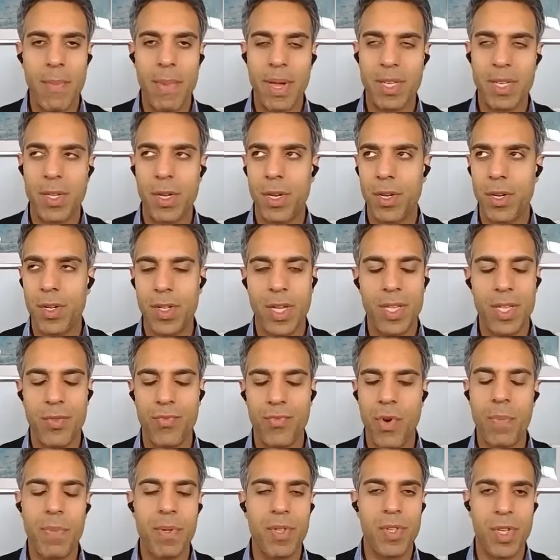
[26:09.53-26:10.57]
makes a lot of sense.
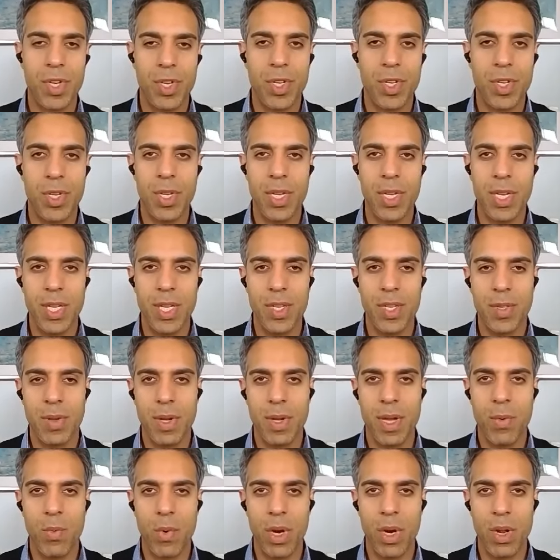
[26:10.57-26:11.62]
Repetition is
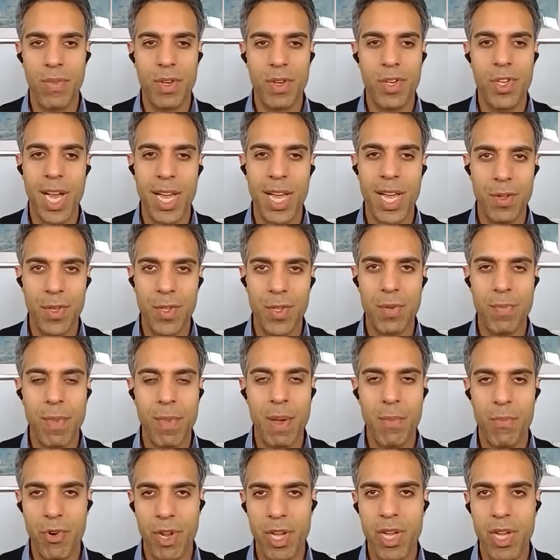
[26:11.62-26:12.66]
one of the channels to
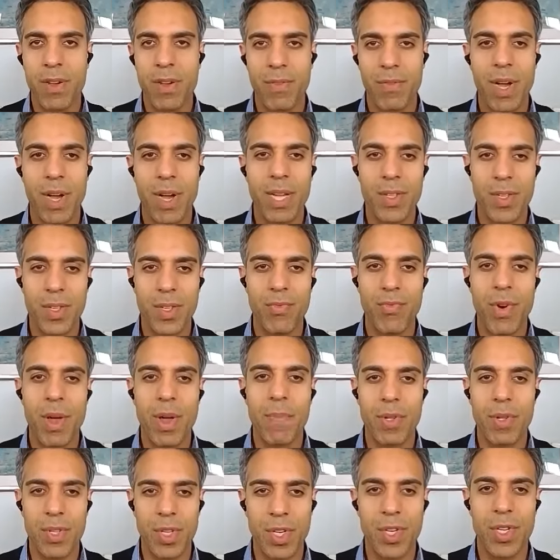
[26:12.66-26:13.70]
memory, right? So
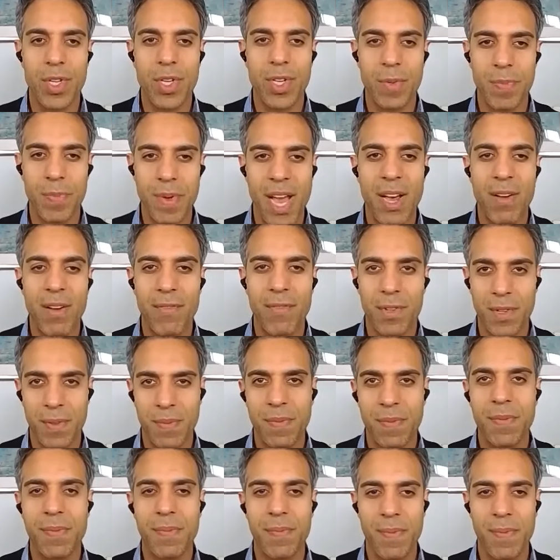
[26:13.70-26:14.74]
repetition is
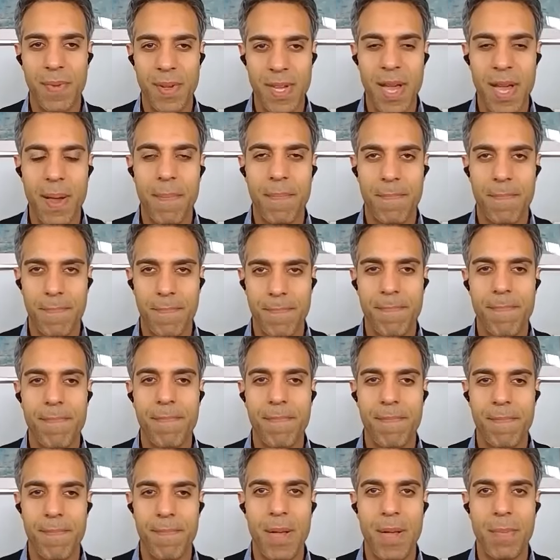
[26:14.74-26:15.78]
powerful. Yeah.
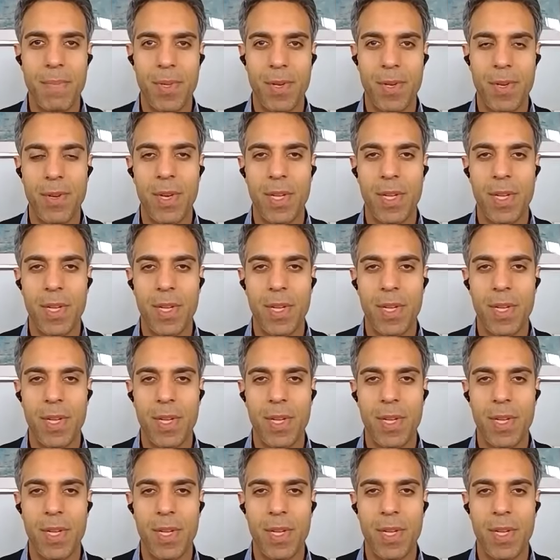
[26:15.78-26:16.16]
Absolutely.